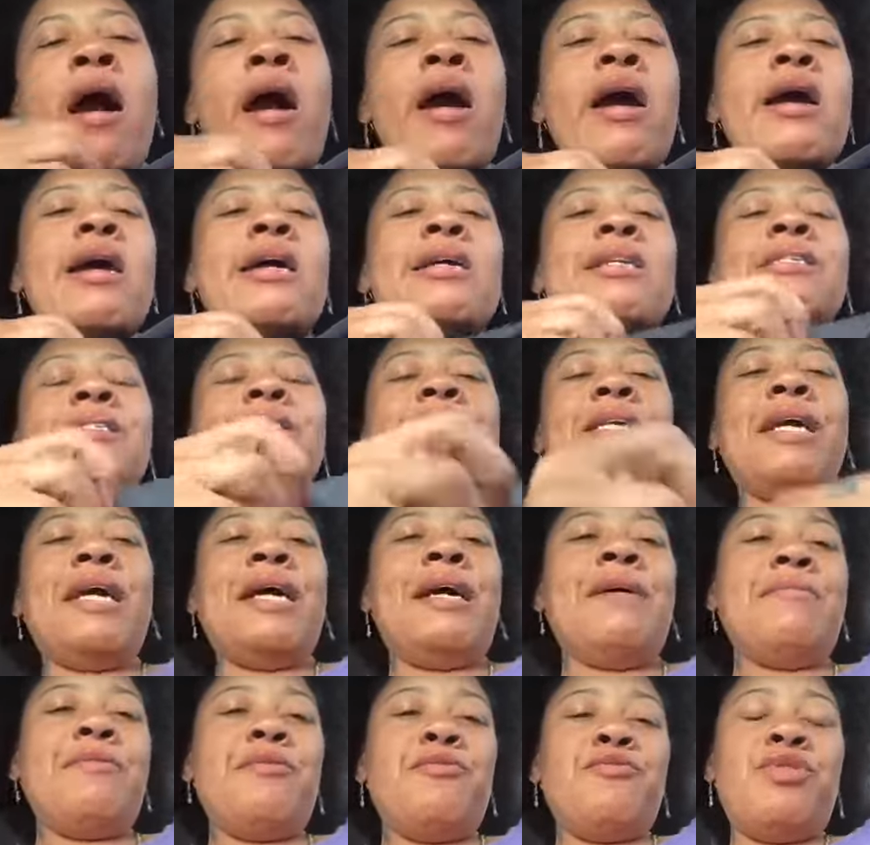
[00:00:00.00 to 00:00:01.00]
it's
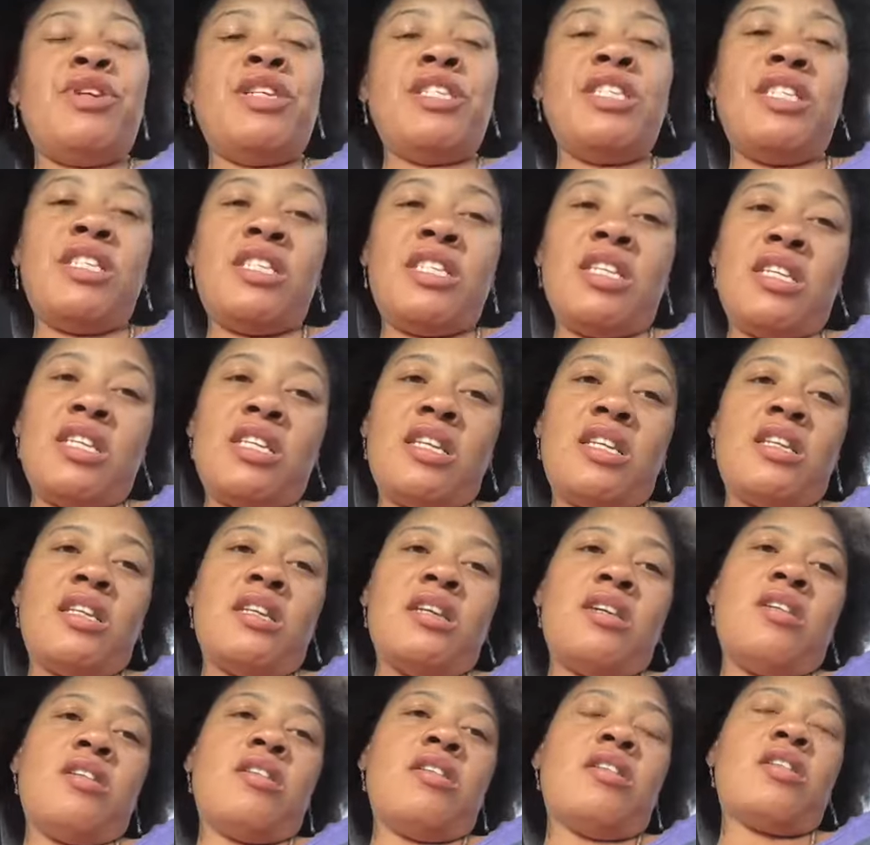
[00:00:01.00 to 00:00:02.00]
time to really sit
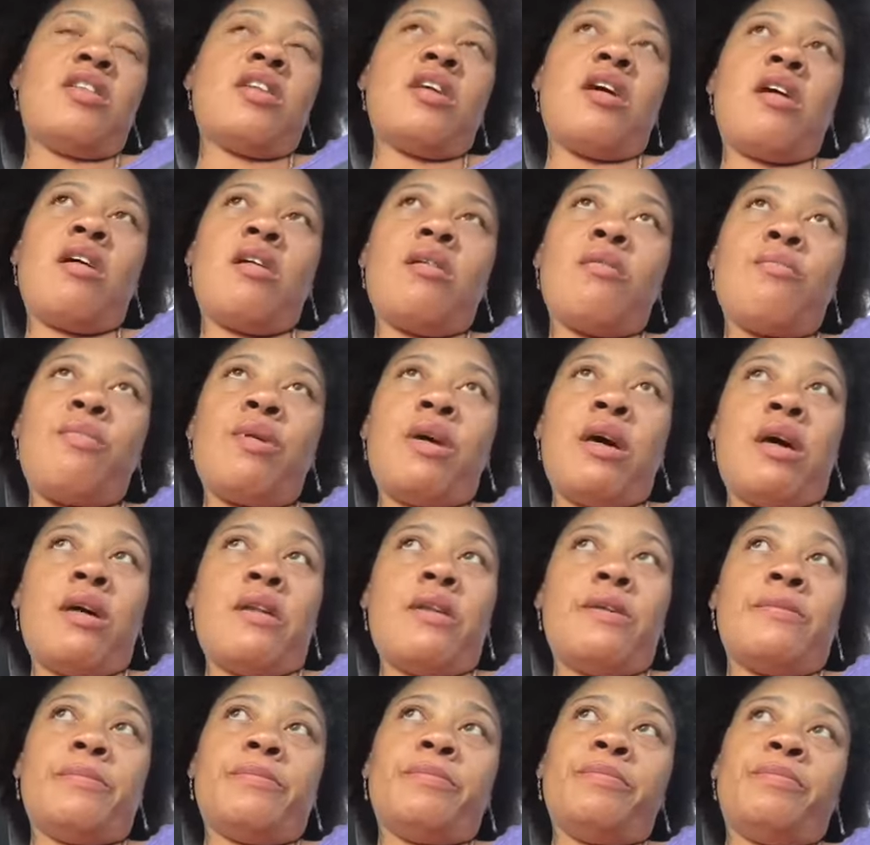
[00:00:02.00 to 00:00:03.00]
still and talk
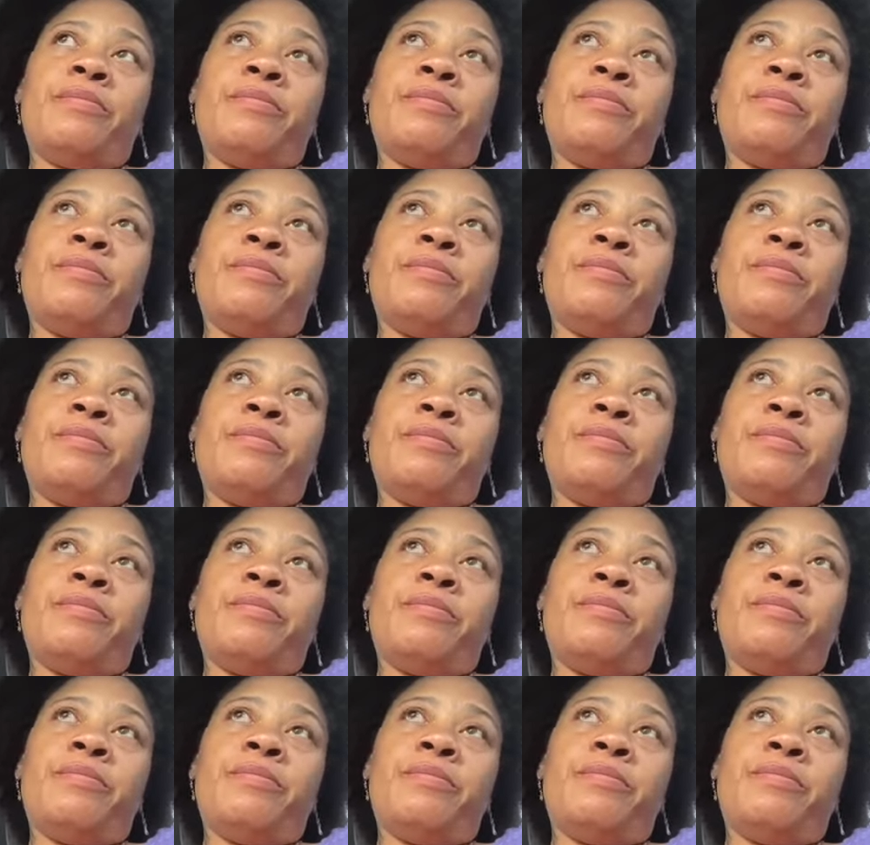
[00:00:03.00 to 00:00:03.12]
about it